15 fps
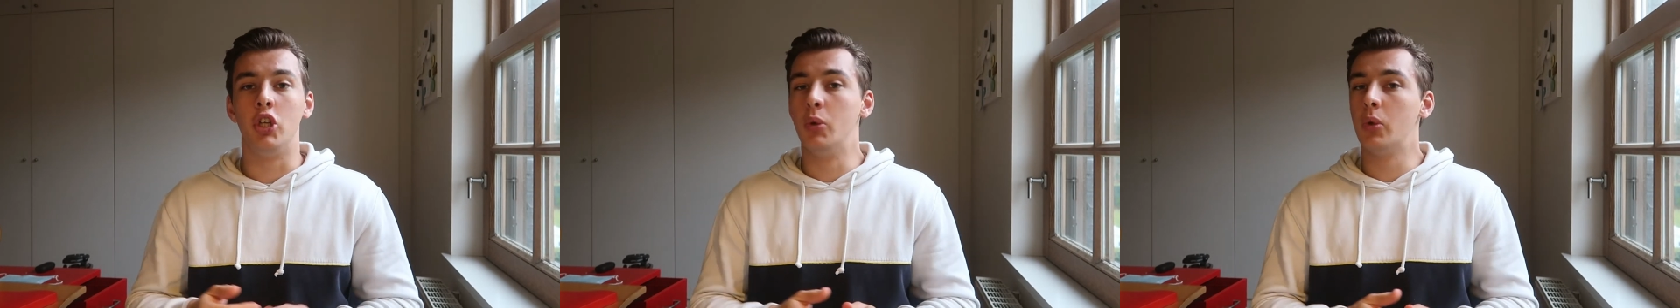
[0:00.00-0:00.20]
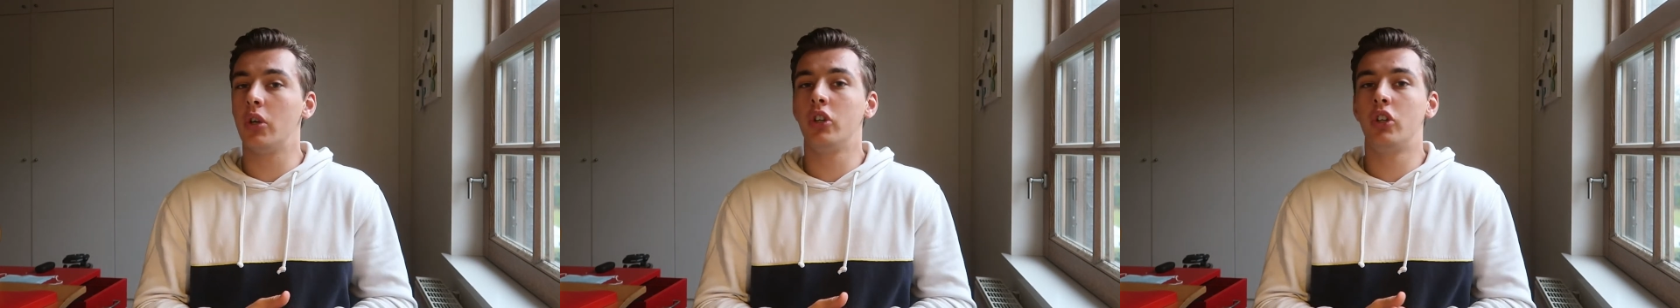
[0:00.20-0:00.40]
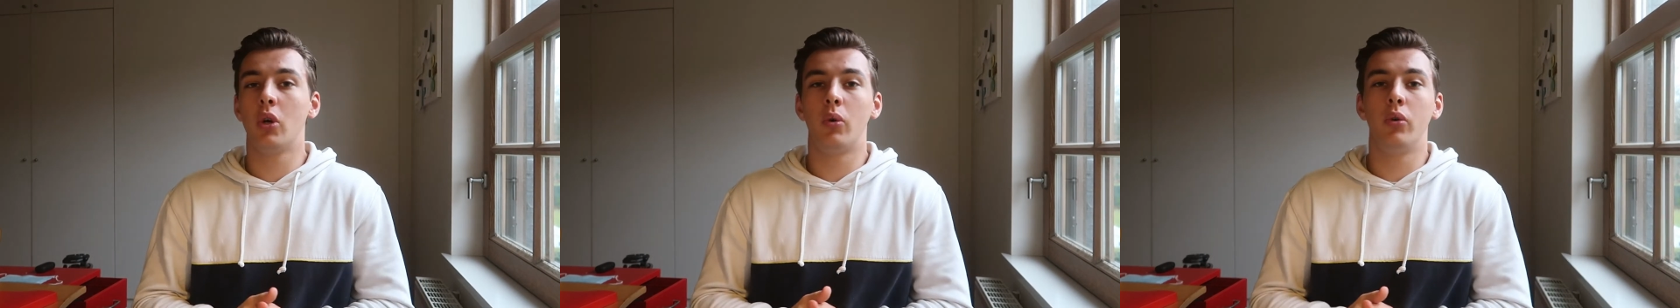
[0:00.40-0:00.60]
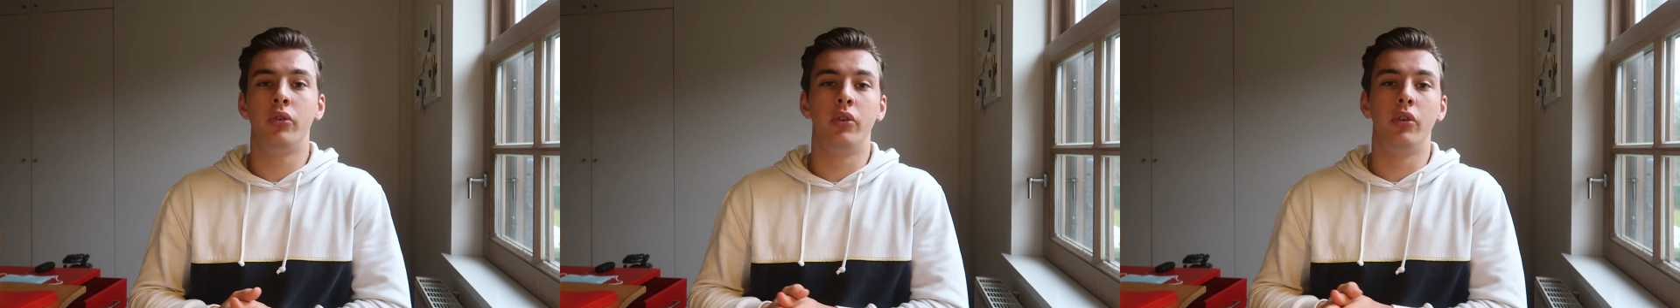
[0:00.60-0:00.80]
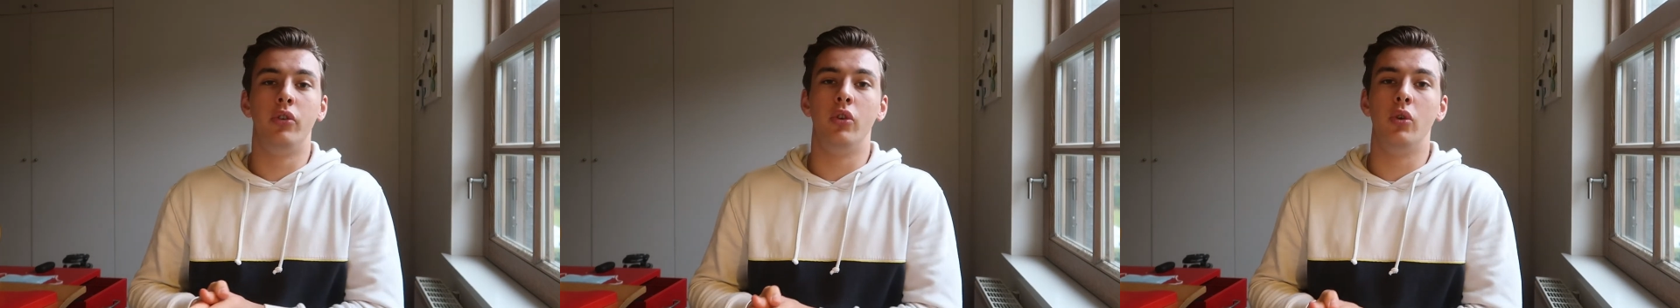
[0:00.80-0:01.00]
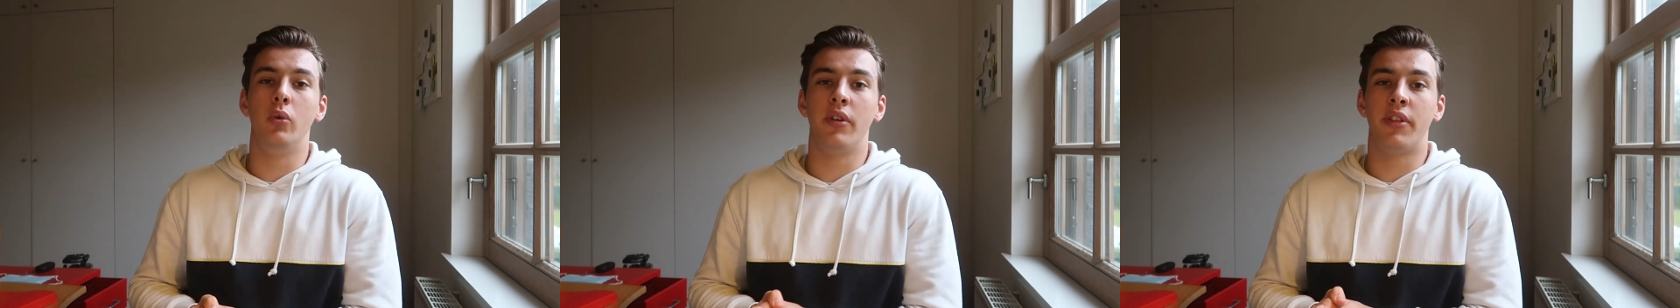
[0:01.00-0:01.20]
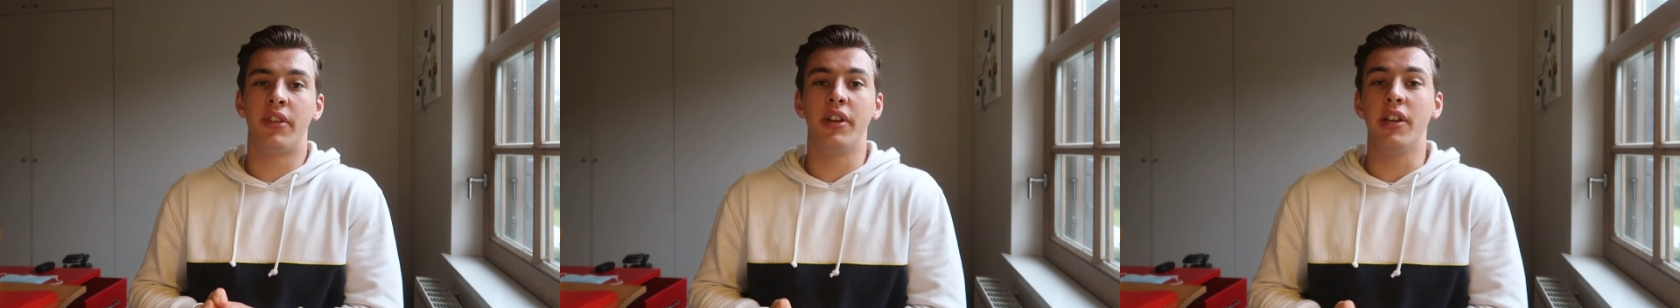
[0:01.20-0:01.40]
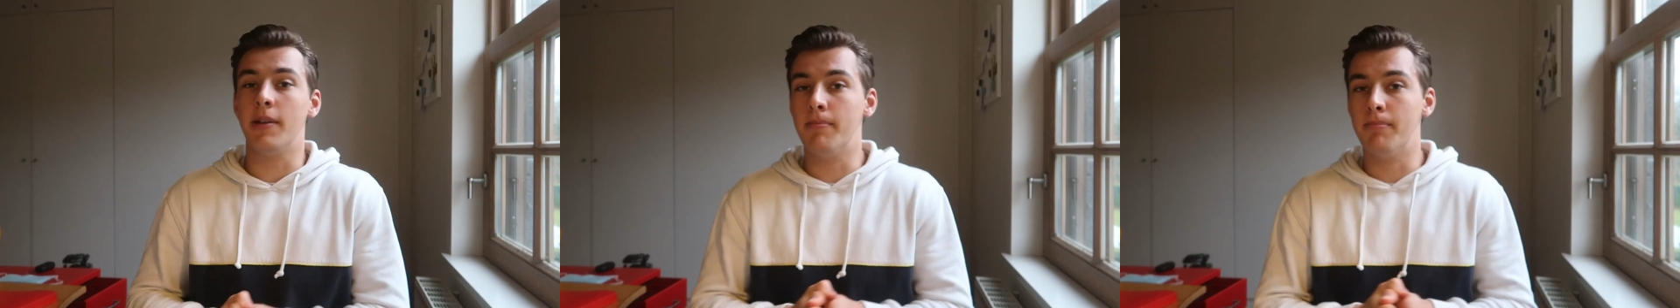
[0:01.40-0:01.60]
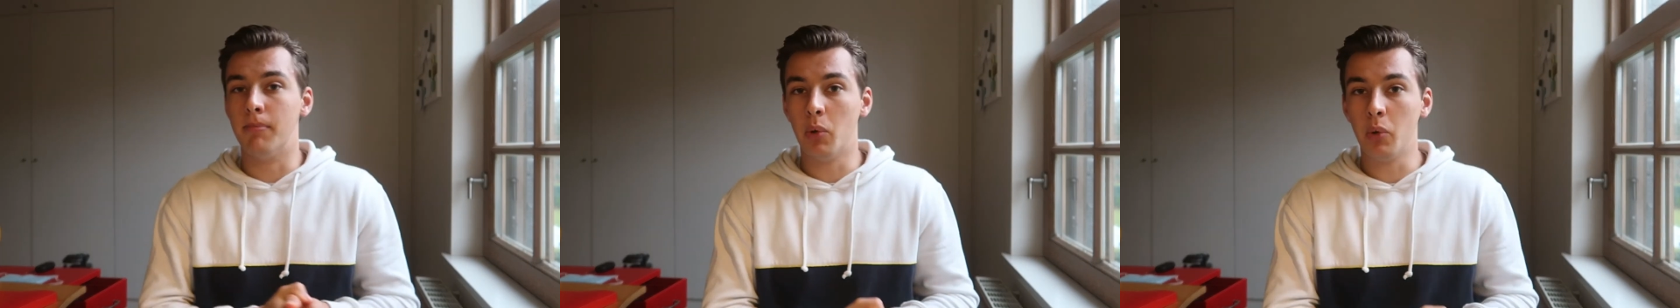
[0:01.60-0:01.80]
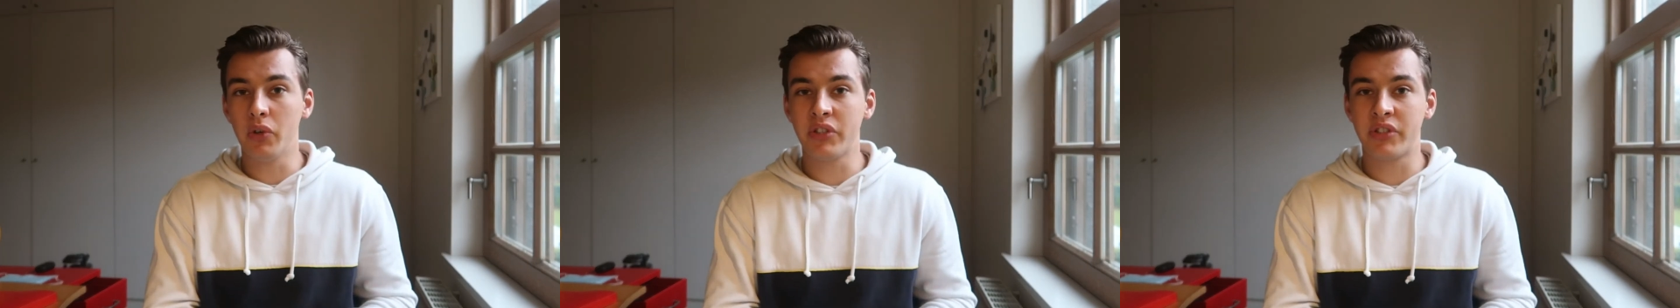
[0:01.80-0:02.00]
you are going to do 3
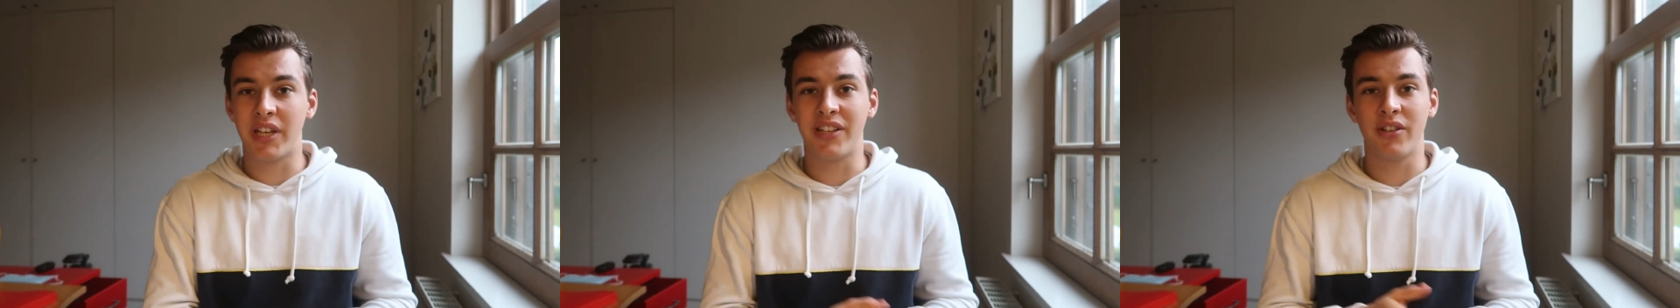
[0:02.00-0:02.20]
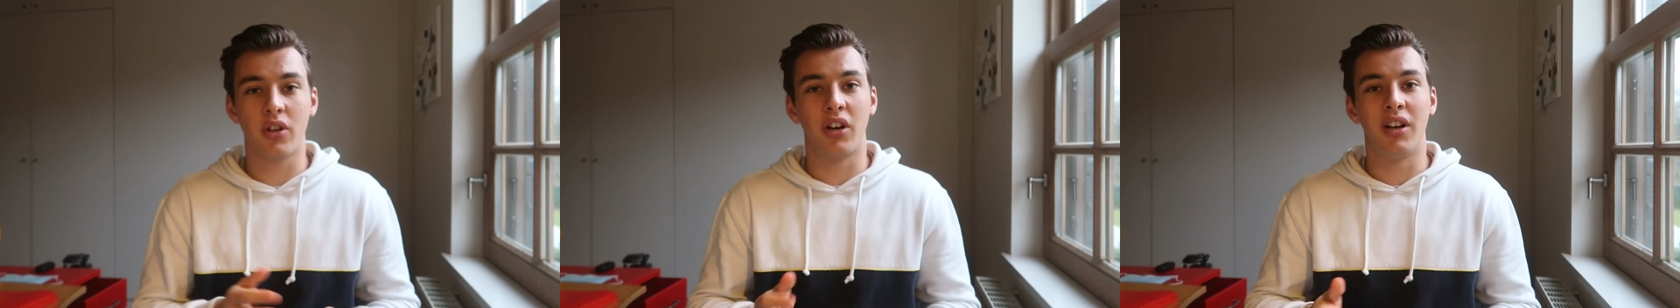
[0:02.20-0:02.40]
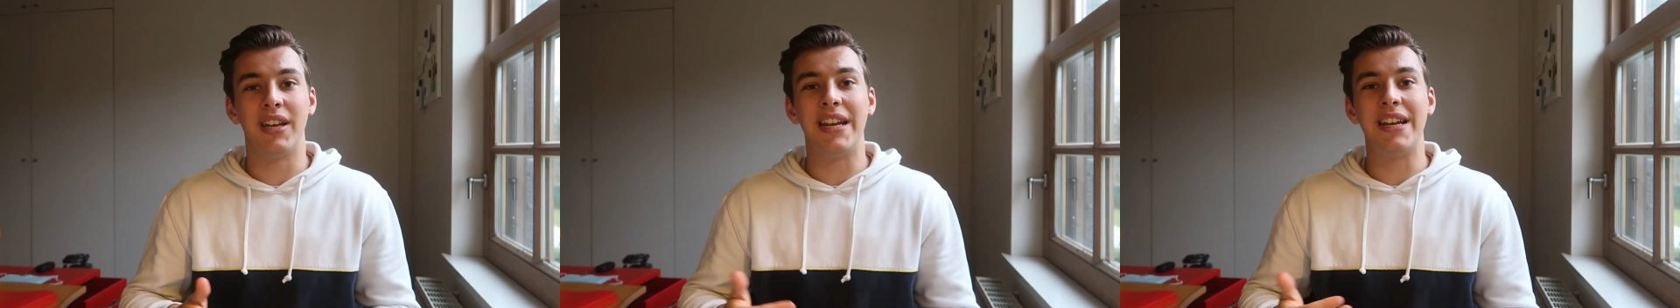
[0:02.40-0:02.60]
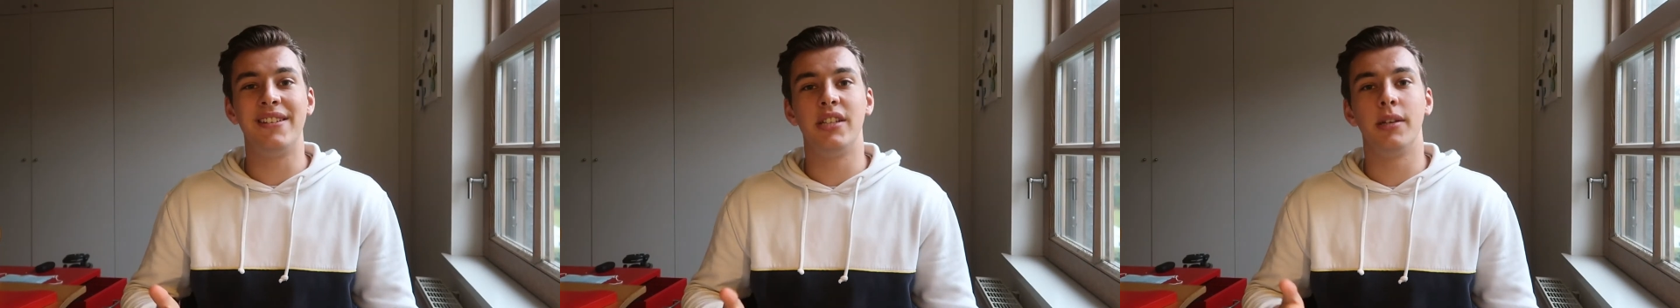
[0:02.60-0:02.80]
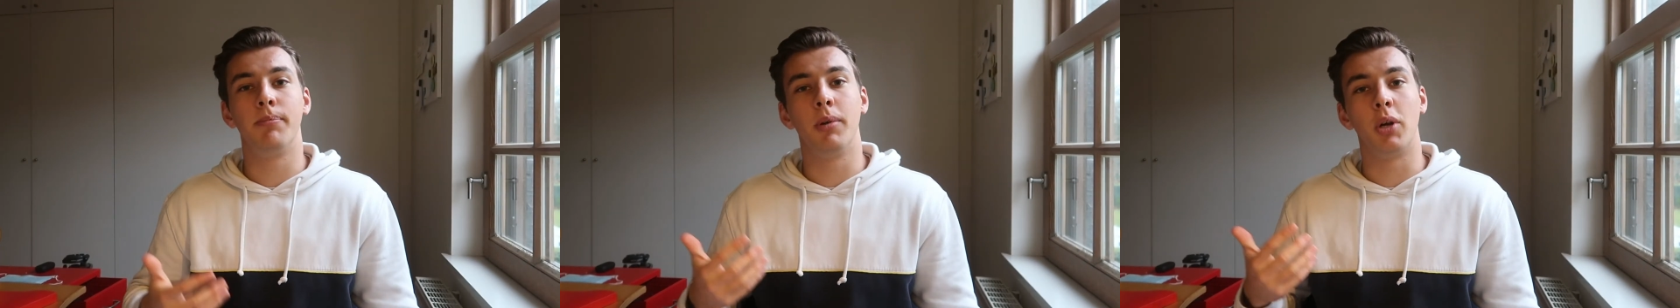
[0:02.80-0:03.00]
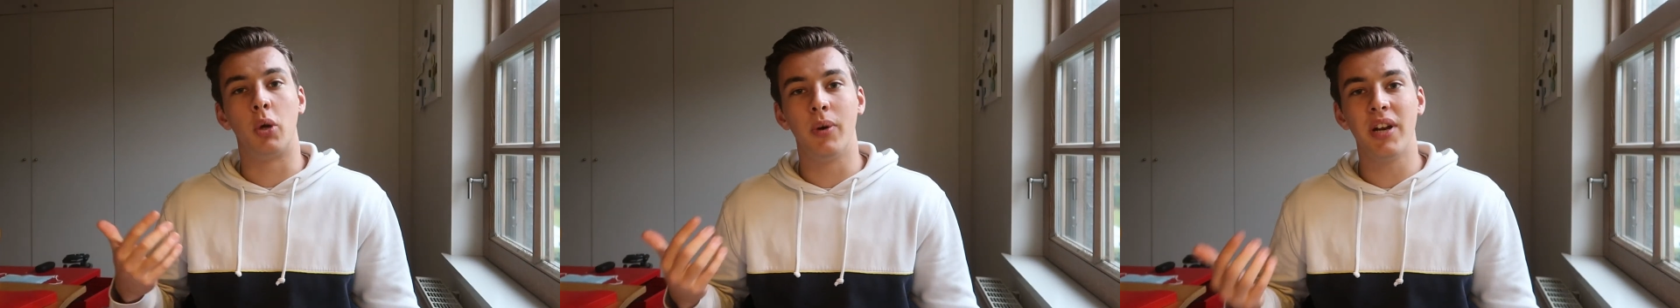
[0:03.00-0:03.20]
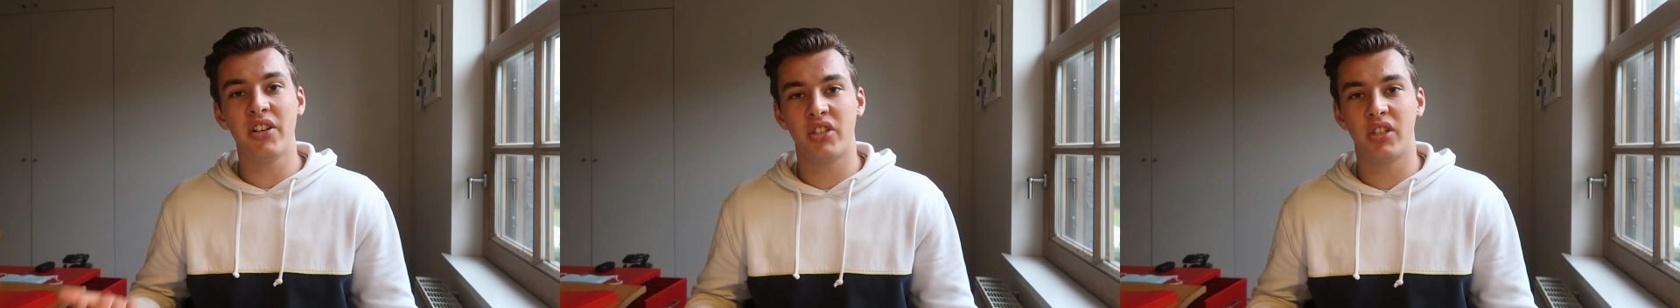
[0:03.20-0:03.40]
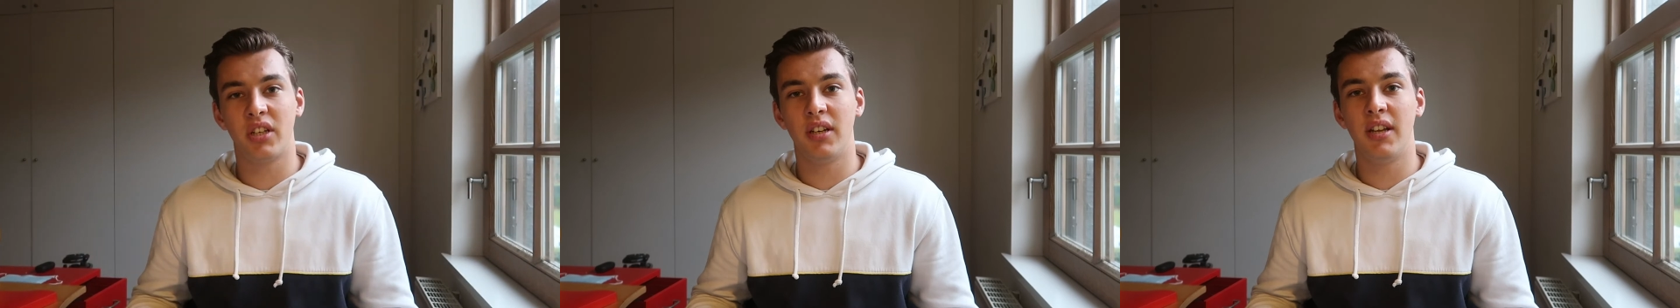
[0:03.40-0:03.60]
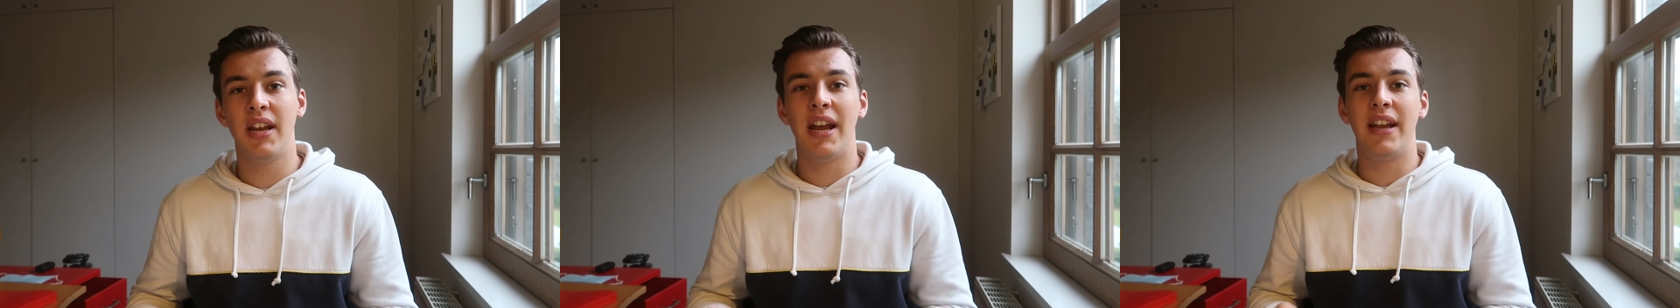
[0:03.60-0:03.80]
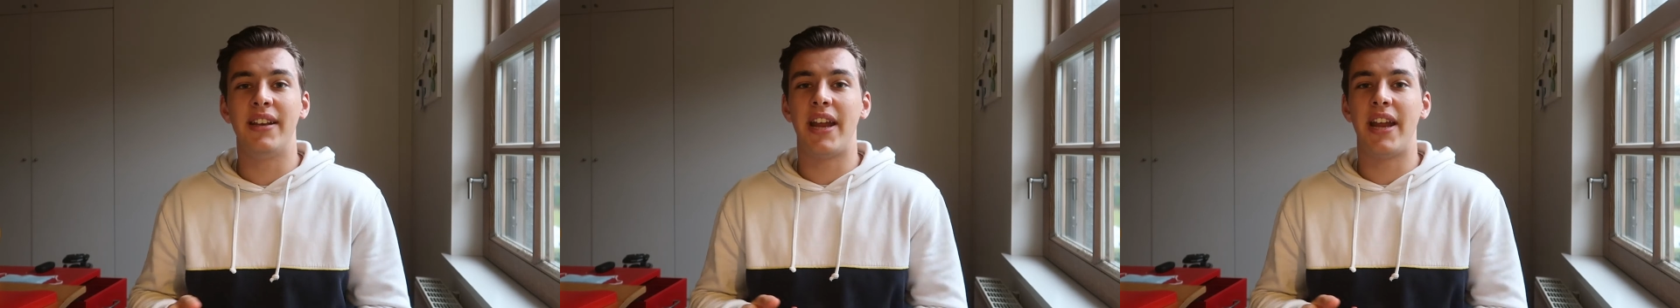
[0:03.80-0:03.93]
more sets on an easier progression